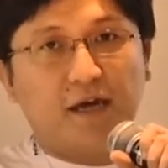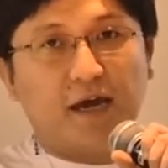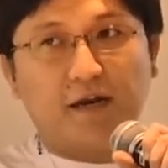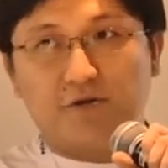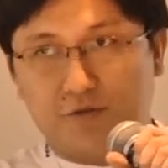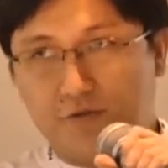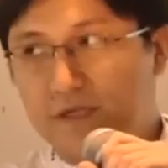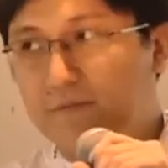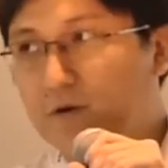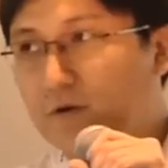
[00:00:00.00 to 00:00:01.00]
and I'll show you
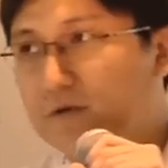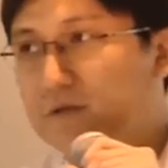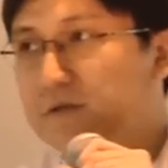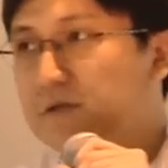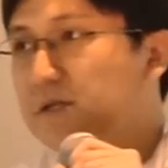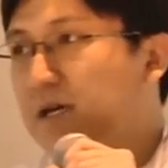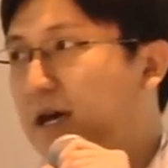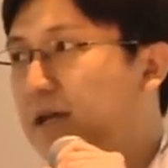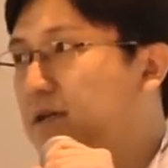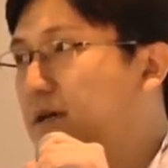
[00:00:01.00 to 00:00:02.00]
some code,
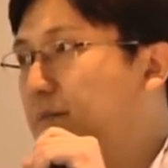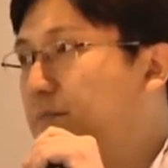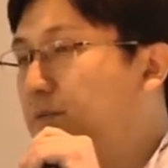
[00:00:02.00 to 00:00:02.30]
and uh,